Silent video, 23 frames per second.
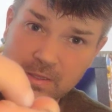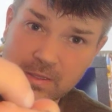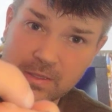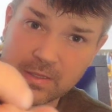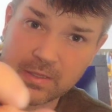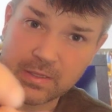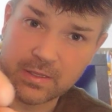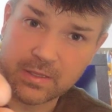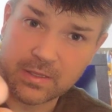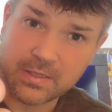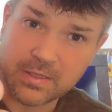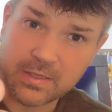
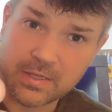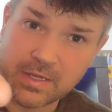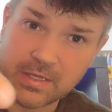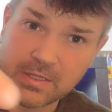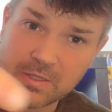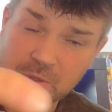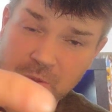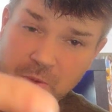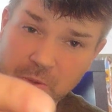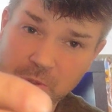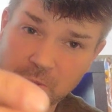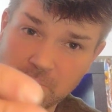studs
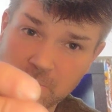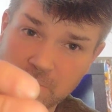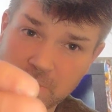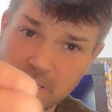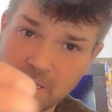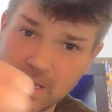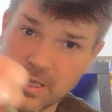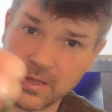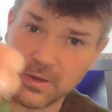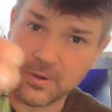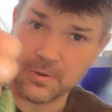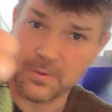hold them
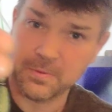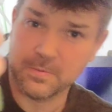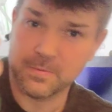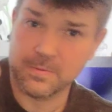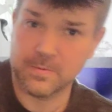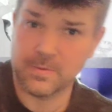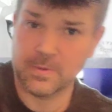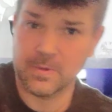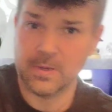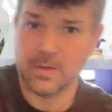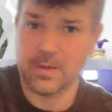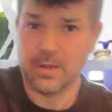together.
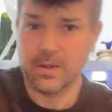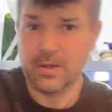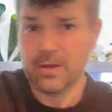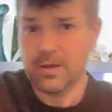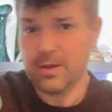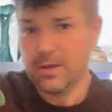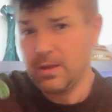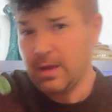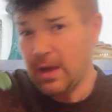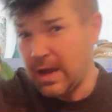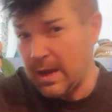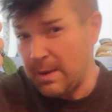
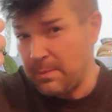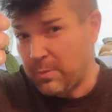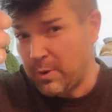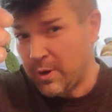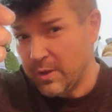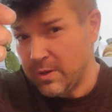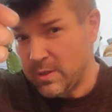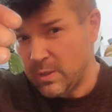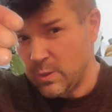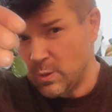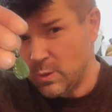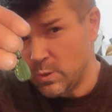I bought
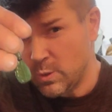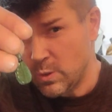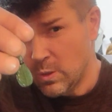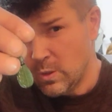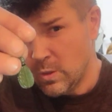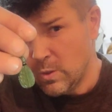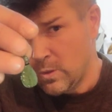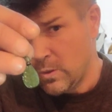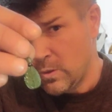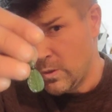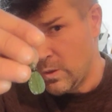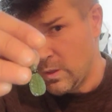these
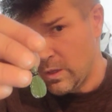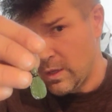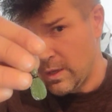for